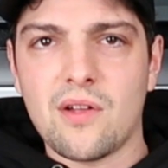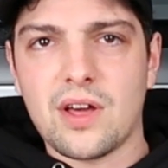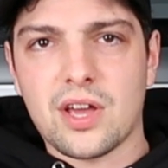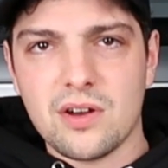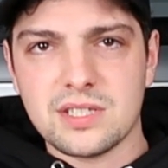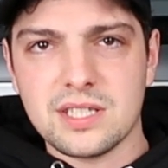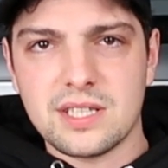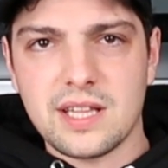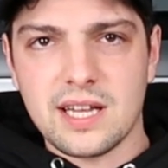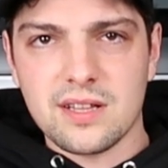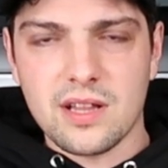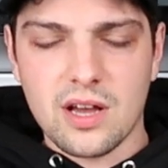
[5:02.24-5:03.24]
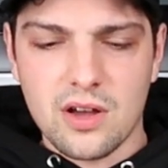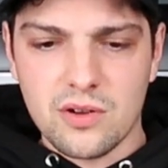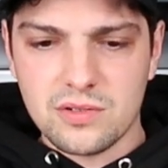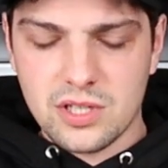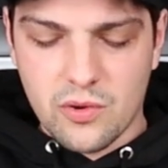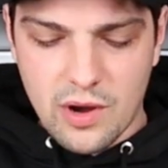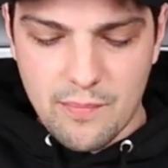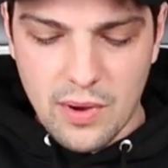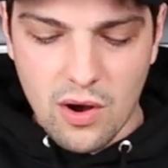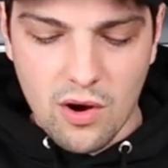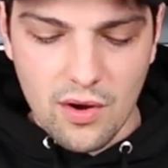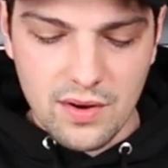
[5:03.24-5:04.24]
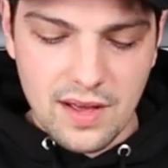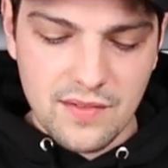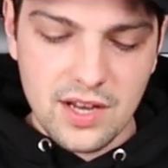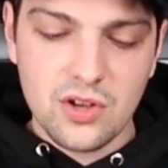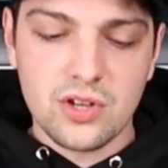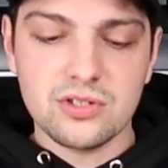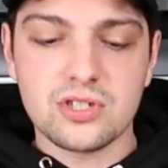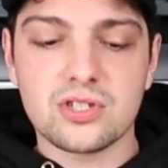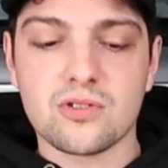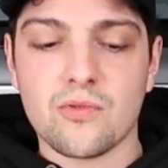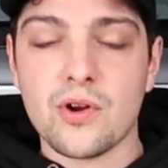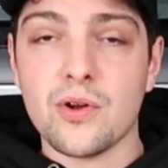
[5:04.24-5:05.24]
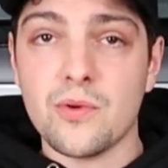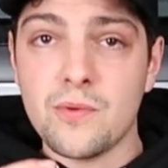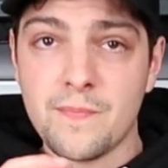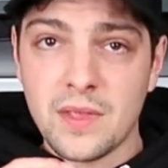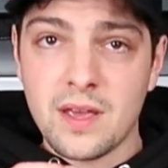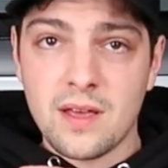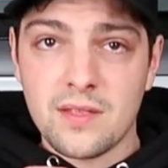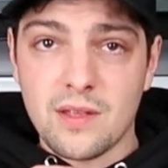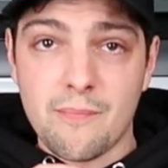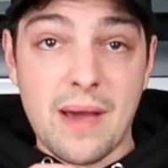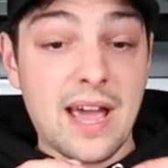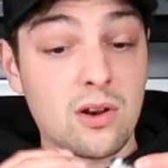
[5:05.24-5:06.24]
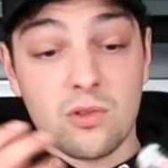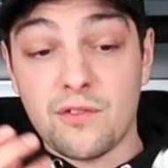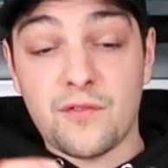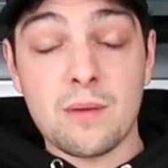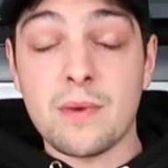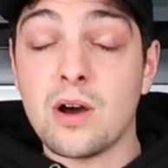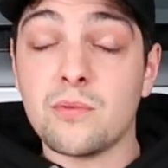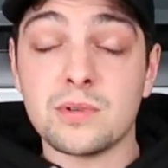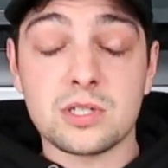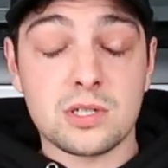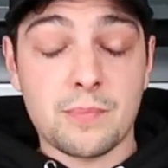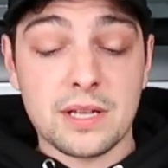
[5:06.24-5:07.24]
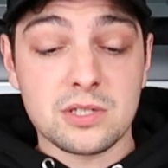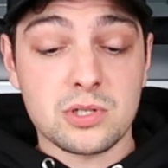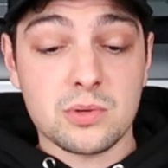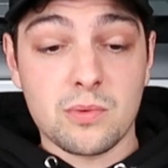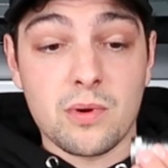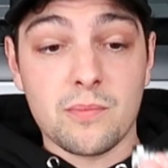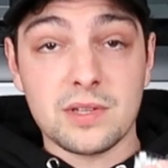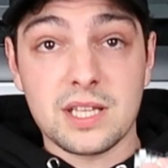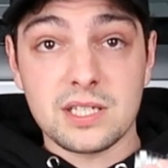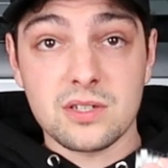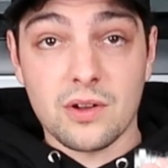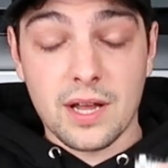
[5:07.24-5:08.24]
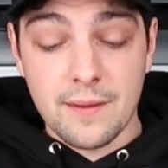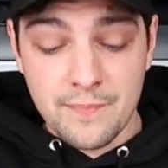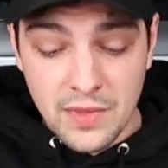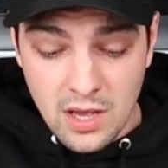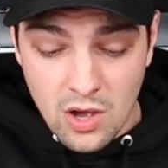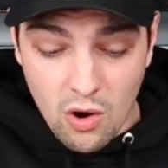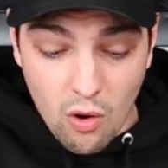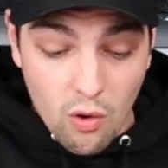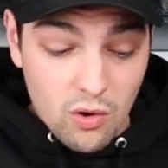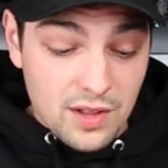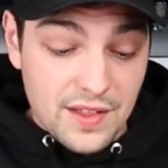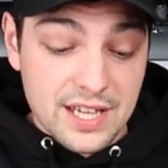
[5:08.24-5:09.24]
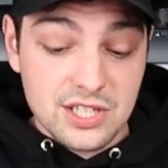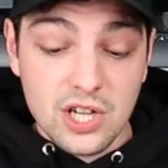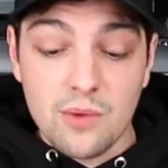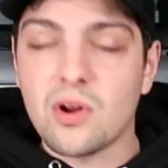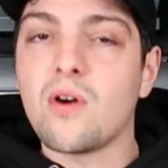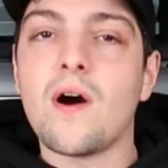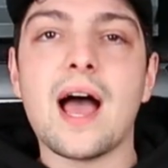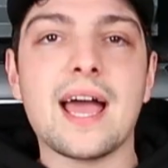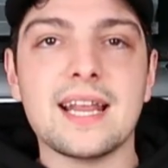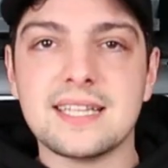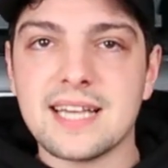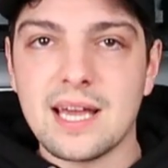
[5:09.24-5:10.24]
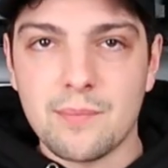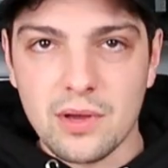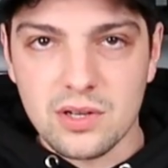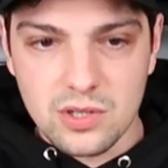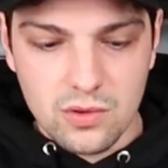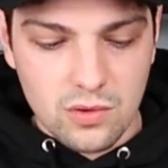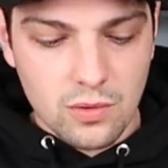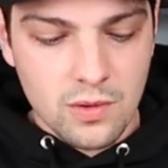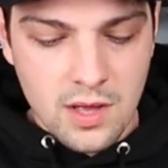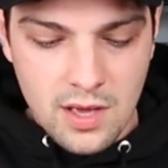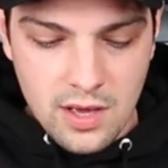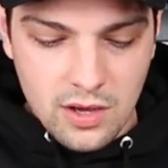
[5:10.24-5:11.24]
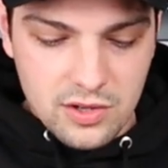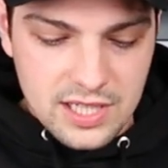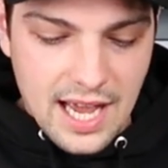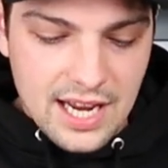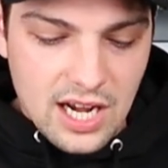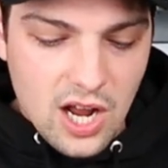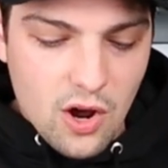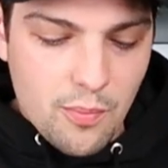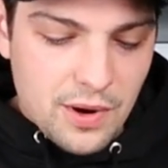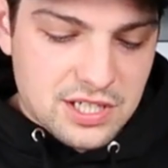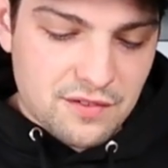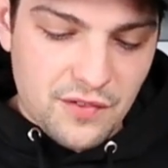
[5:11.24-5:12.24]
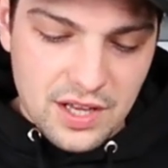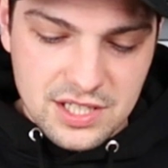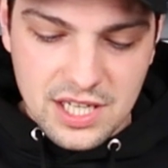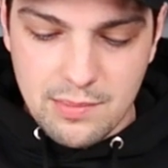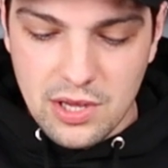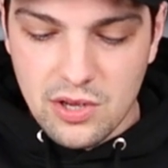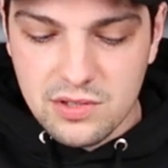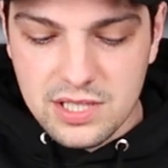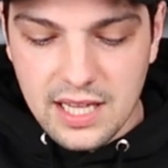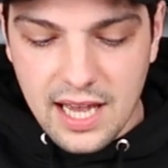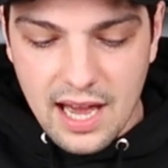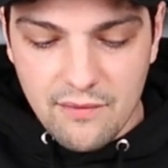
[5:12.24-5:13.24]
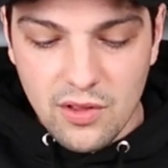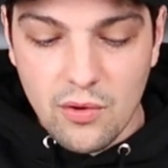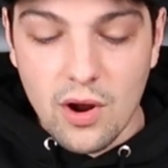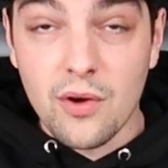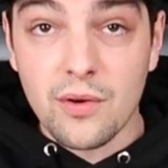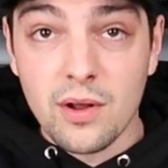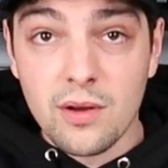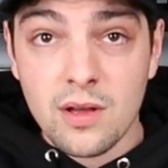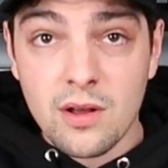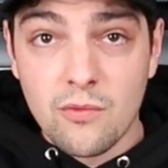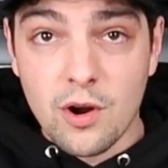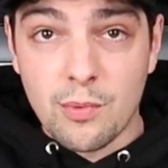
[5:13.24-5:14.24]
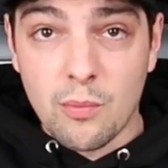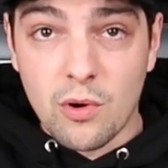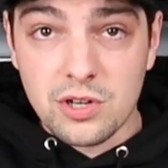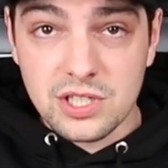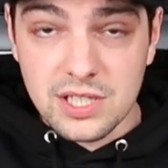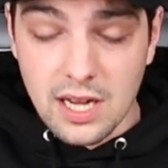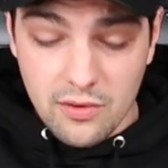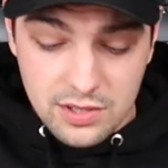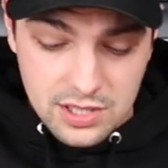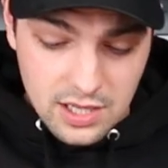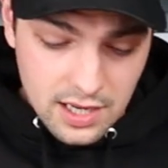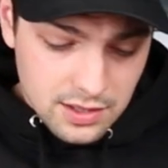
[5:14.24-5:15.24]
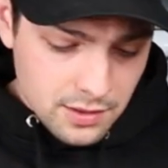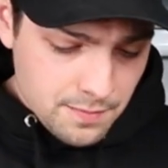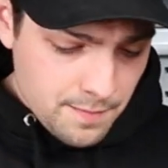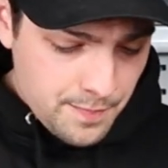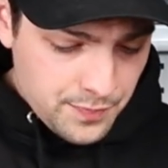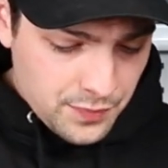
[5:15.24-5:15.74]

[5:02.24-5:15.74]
that goes into the end of the hose, crimp it on, and then you can screw the male or the female, which depends which one you want, with this on it. All of these don't require any taping at all, because any low pressure fittings you're going to be using have their own rubber washers there inside them.